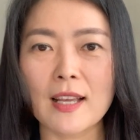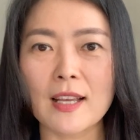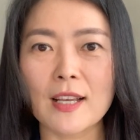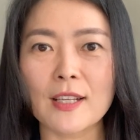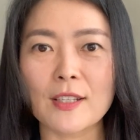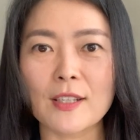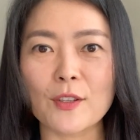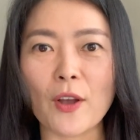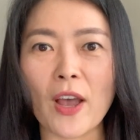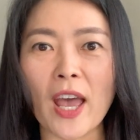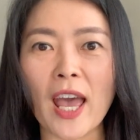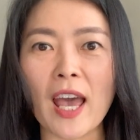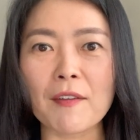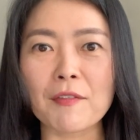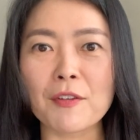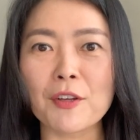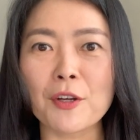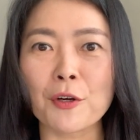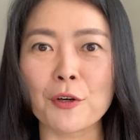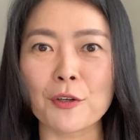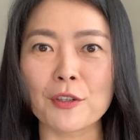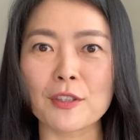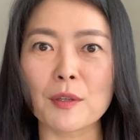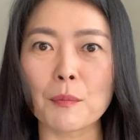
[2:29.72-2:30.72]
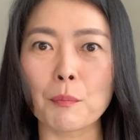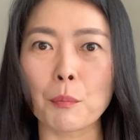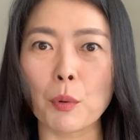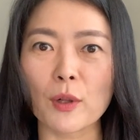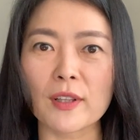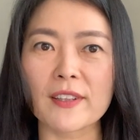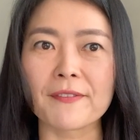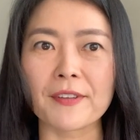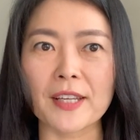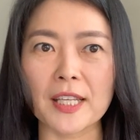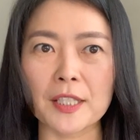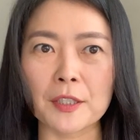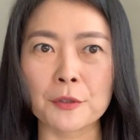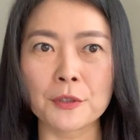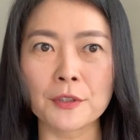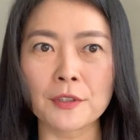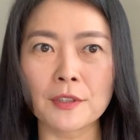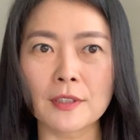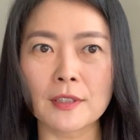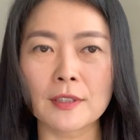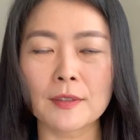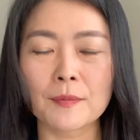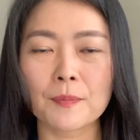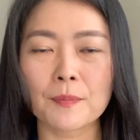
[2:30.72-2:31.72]
So have you heard of
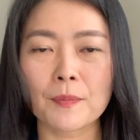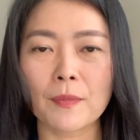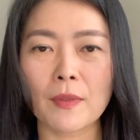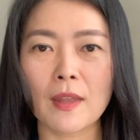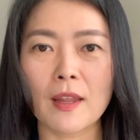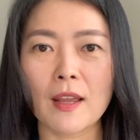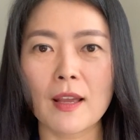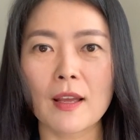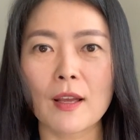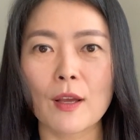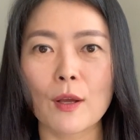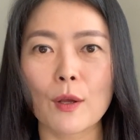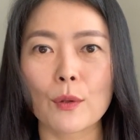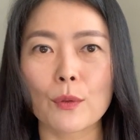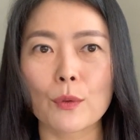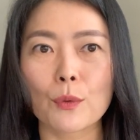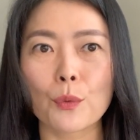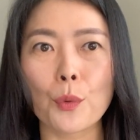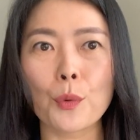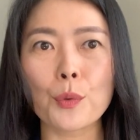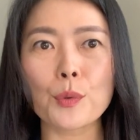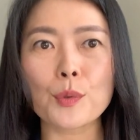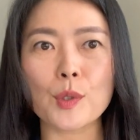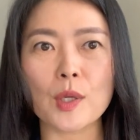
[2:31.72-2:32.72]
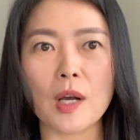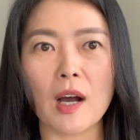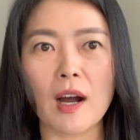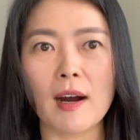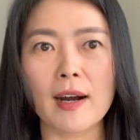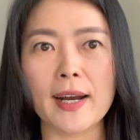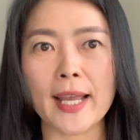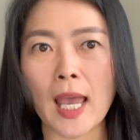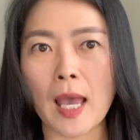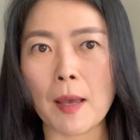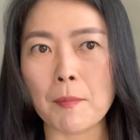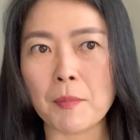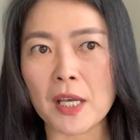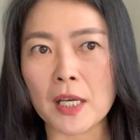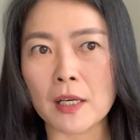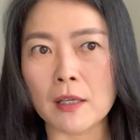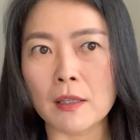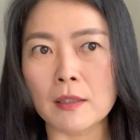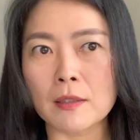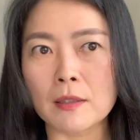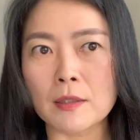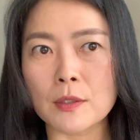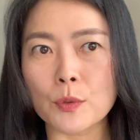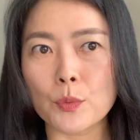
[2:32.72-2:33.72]
polyphenols? Those are
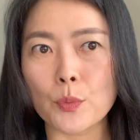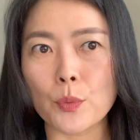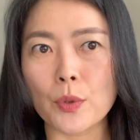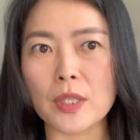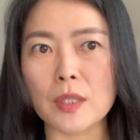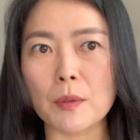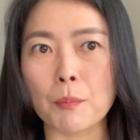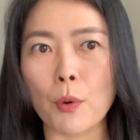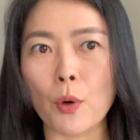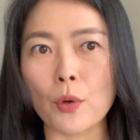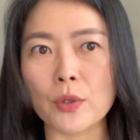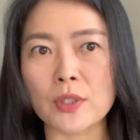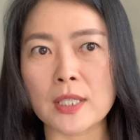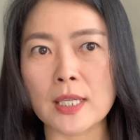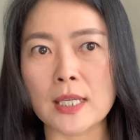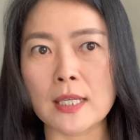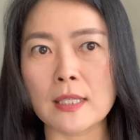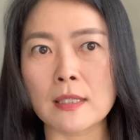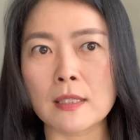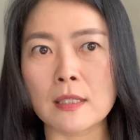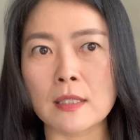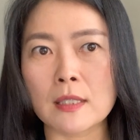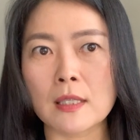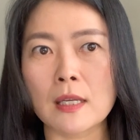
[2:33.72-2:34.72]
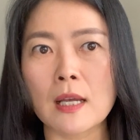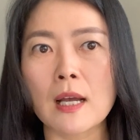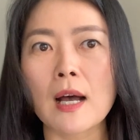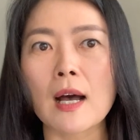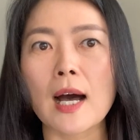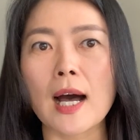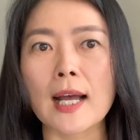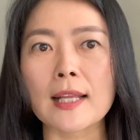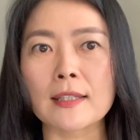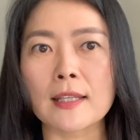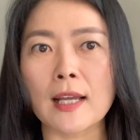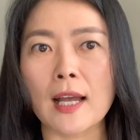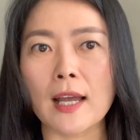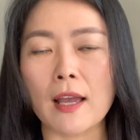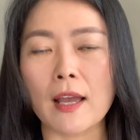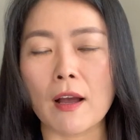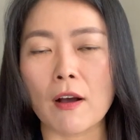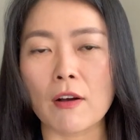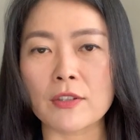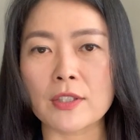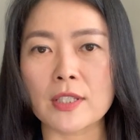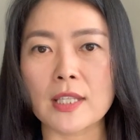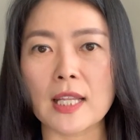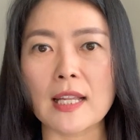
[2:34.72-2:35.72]
chemicals with a potent
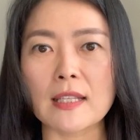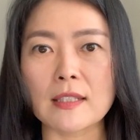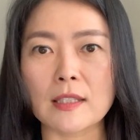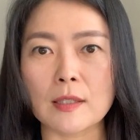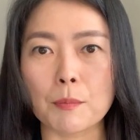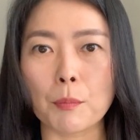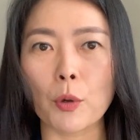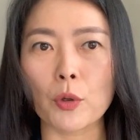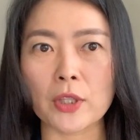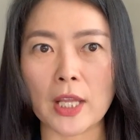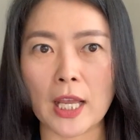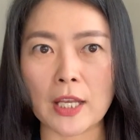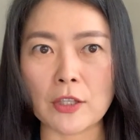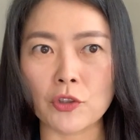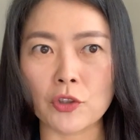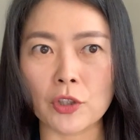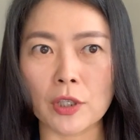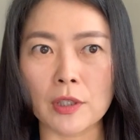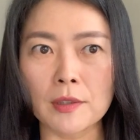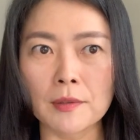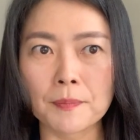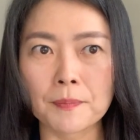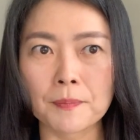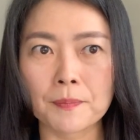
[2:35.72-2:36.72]
antioxidant potential.